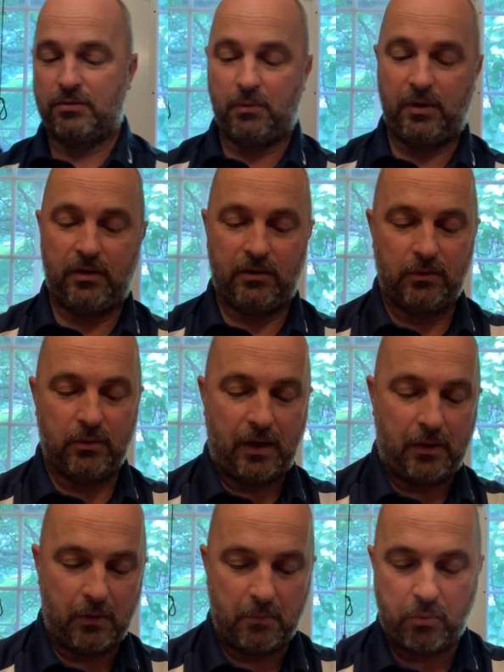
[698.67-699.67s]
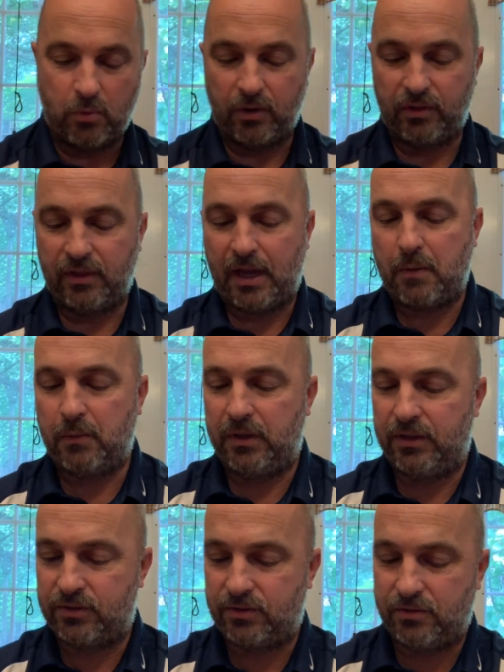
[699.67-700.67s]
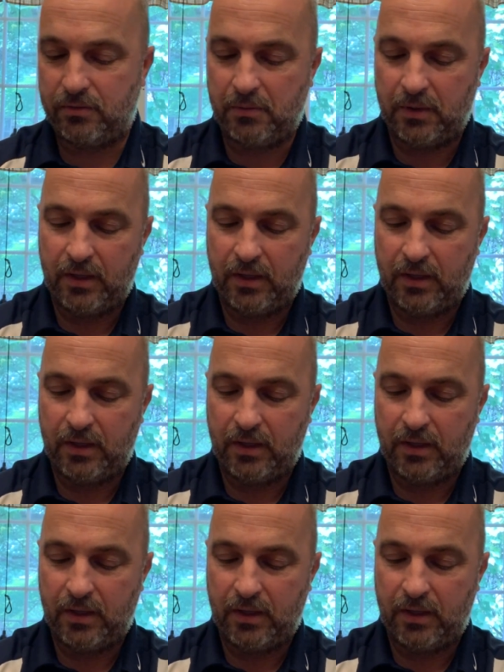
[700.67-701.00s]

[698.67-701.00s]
we know how important that one is to